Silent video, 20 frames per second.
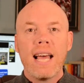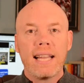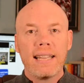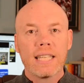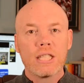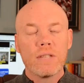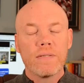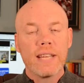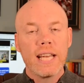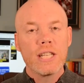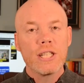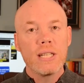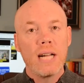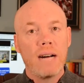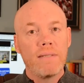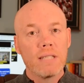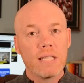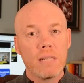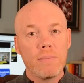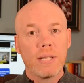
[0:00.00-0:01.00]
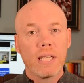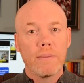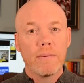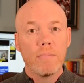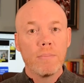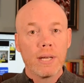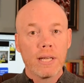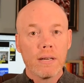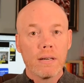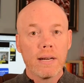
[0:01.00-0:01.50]
Electrification obviously becoming
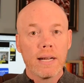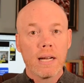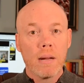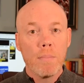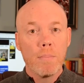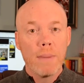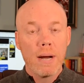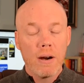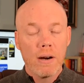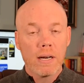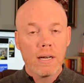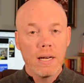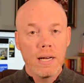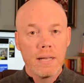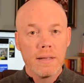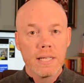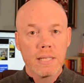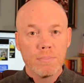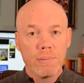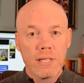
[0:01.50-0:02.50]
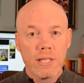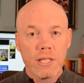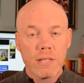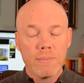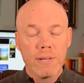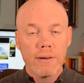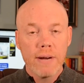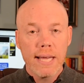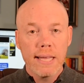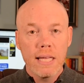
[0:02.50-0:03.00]
bigger in America, and this pleases
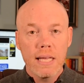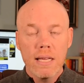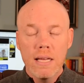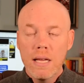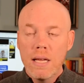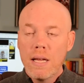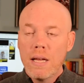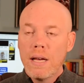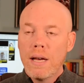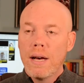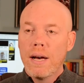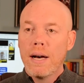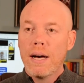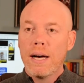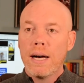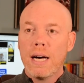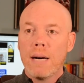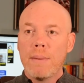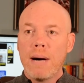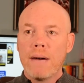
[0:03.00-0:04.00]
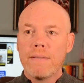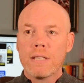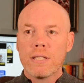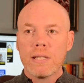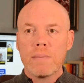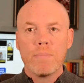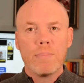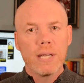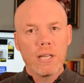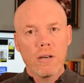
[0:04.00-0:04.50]
me greatly. Um,
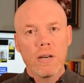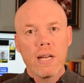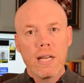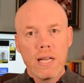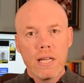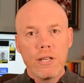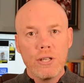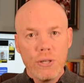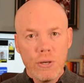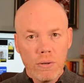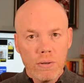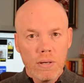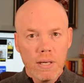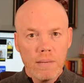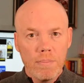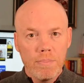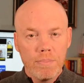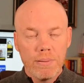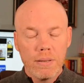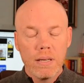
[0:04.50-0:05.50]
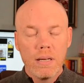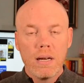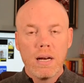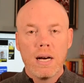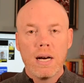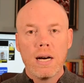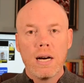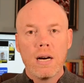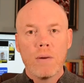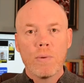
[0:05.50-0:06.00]
obviously bigger in Europe,
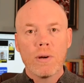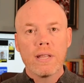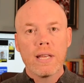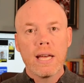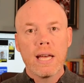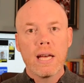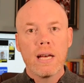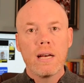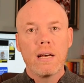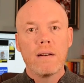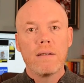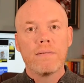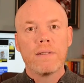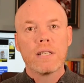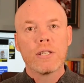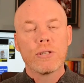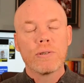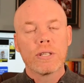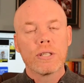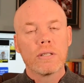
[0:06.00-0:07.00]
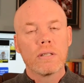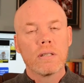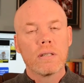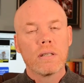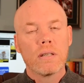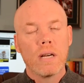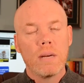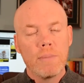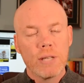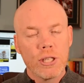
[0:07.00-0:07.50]
uh, where they have uh,
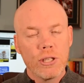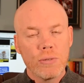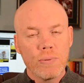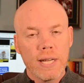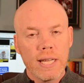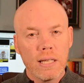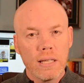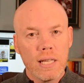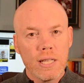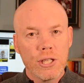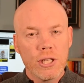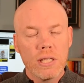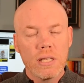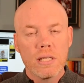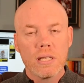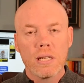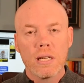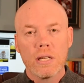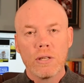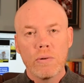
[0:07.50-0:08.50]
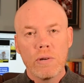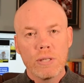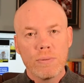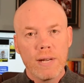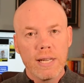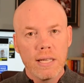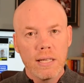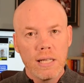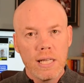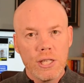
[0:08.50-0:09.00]
stricter emissions regulations, uh, noise
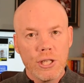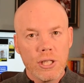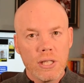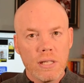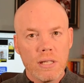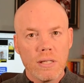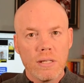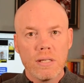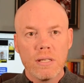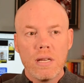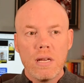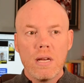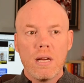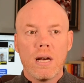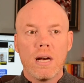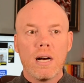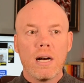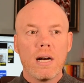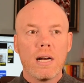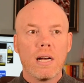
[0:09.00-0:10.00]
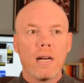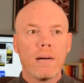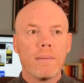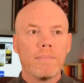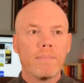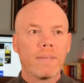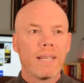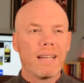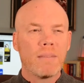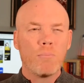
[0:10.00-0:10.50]
regulations, uh,
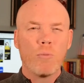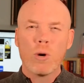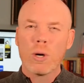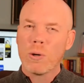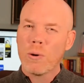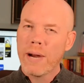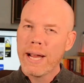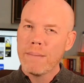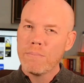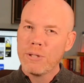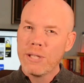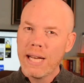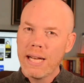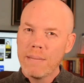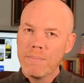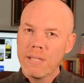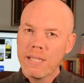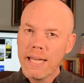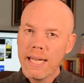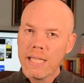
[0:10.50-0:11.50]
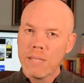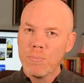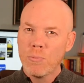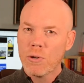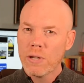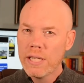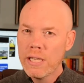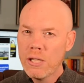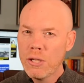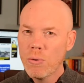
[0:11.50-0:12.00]
kind of more cramped job sites,
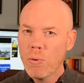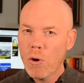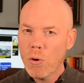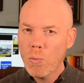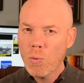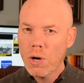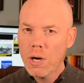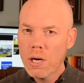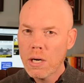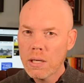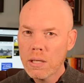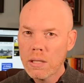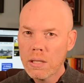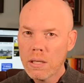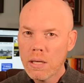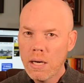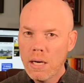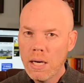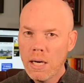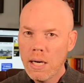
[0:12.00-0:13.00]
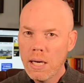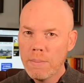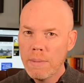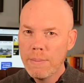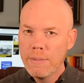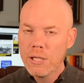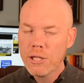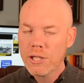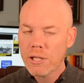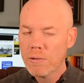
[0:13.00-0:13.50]
more indoor work, uh, and
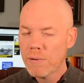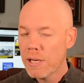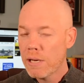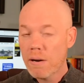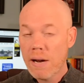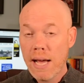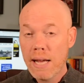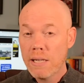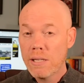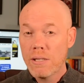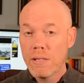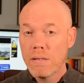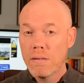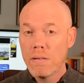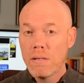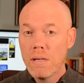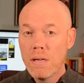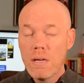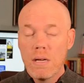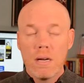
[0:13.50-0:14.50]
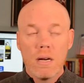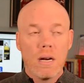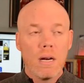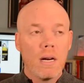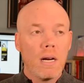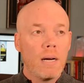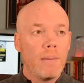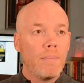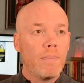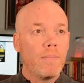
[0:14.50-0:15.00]
maybe just a greener attitude.
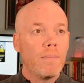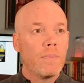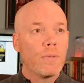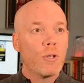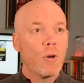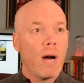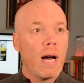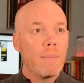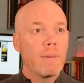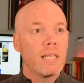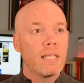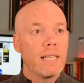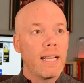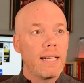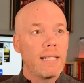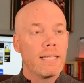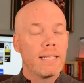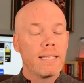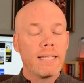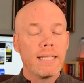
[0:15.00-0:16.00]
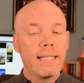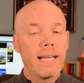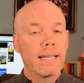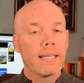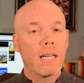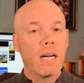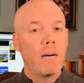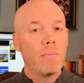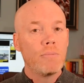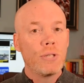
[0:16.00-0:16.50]
Um, so I'm excited to see that
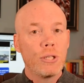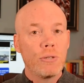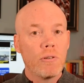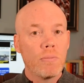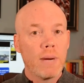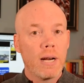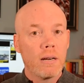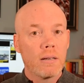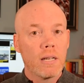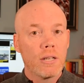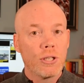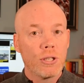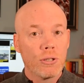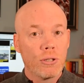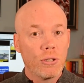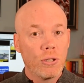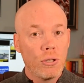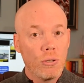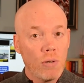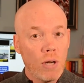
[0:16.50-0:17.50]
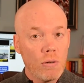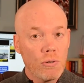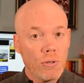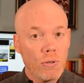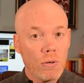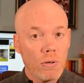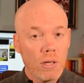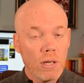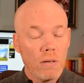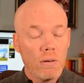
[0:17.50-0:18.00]
come to America. So kudos
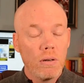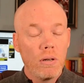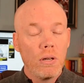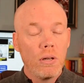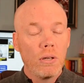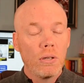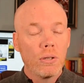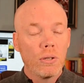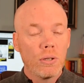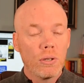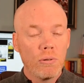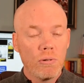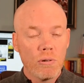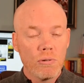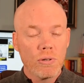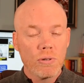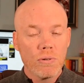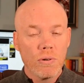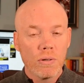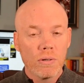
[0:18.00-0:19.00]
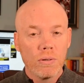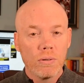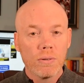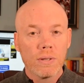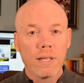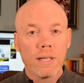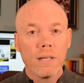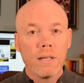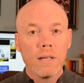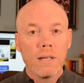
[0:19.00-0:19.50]
Toro, kudos Snorkel,
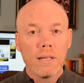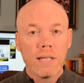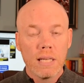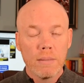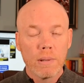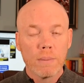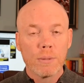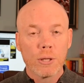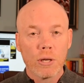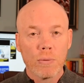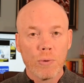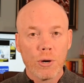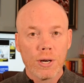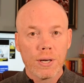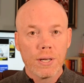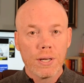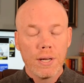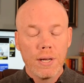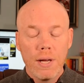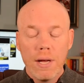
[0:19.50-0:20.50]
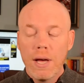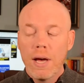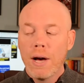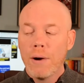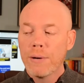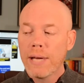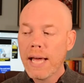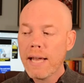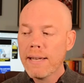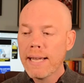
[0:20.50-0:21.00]
keep up the good work.
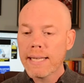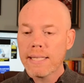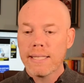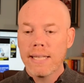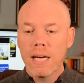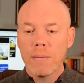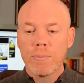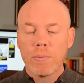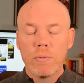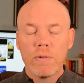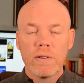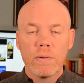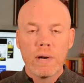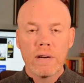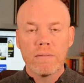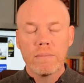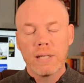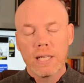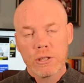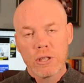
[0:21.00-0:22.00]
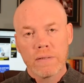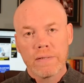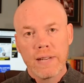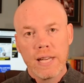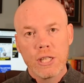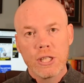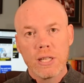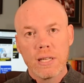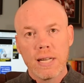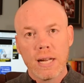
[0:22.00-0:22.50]
Okay, next up, we're moving away from
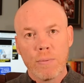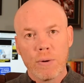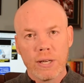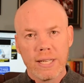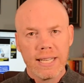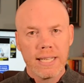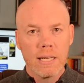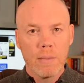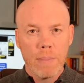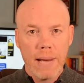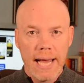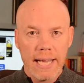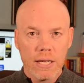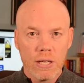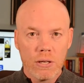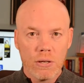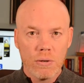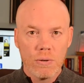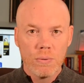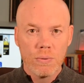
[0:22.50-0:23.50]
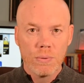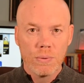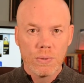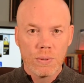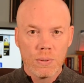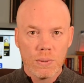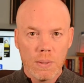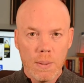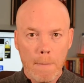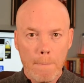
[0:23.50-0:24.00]
electrification and we're getting into backhoes.